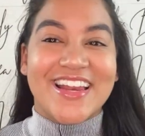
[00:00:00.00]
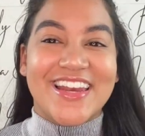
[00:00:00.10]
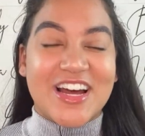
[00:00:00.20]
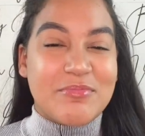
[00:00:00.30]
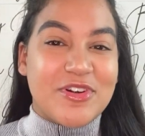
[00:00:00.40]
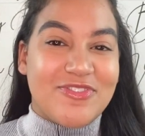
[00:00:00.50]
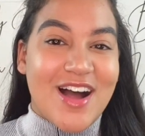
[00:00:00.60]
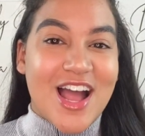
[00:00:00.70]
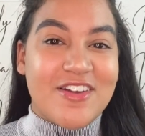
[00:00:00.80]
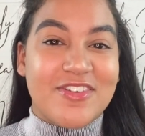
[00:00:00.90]
Number
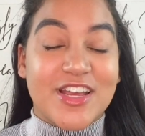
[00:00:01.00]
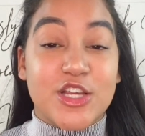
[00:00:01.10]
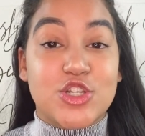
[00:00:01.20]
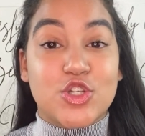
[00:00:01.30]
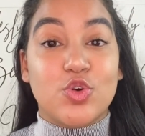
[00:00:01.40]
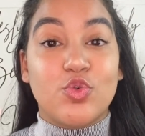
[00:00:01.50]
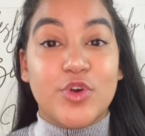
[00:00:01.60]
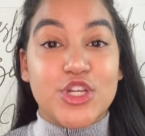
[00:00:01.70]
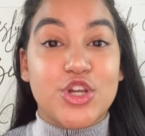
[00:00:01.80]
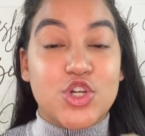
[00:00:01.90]
5 is to
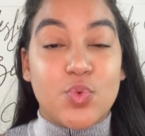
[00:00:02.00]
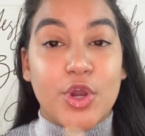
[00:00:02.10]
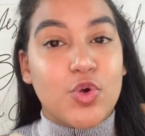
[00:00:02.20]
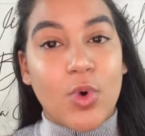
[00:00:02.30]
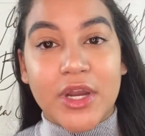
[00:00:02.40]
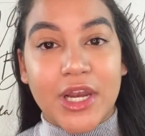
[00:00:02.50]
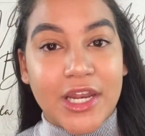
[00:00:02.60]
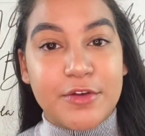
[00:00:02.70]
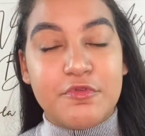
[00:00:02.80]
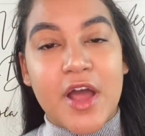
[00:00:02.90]
research where you want to
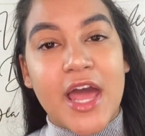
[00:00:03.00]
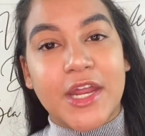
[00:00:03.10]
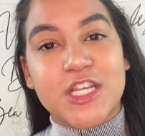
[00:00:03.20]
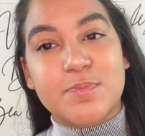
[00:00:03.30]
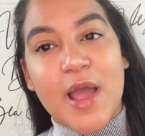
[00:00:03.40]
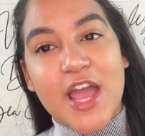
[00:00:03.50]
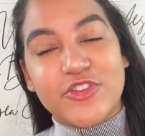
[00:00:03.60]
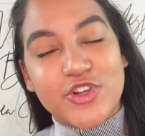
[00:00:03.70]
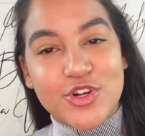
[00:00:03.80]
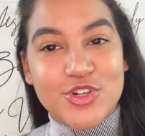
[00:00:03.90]
live and
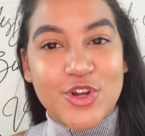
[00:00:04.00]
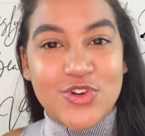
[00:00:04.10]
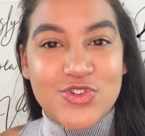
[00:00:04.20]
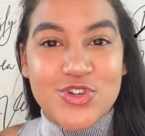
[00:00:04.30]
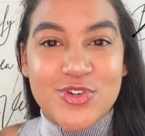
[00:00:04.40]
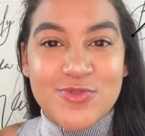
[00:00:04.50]
expand your search.